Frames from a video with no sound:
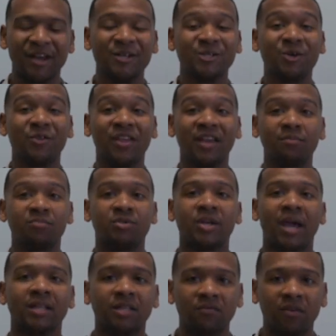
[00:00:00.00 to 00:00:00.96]
So the
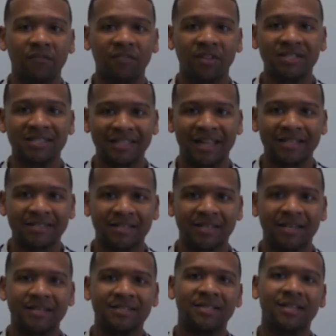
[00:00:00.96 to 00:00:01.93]
objective of this
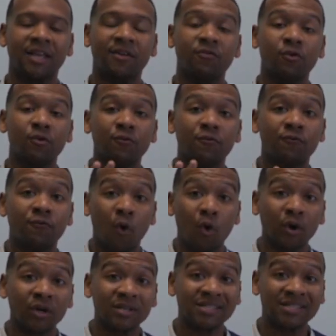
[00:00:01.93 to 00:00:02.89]
lesson is to give you
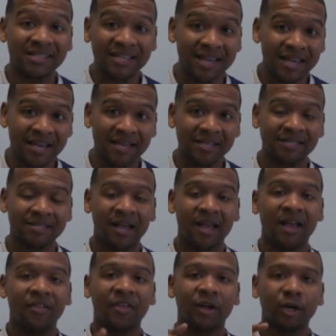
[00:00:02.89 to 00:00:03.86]
4
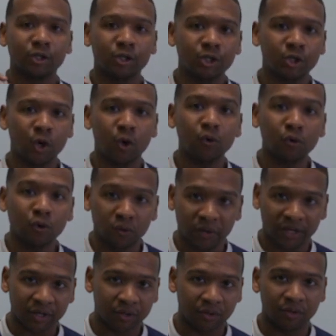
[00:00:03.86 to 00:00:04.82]
C's that are so
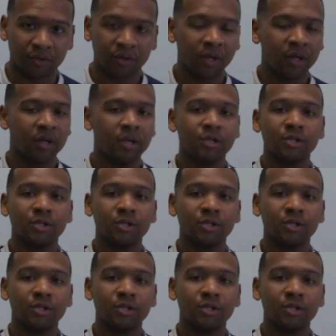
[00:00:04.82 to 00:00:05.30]
critical,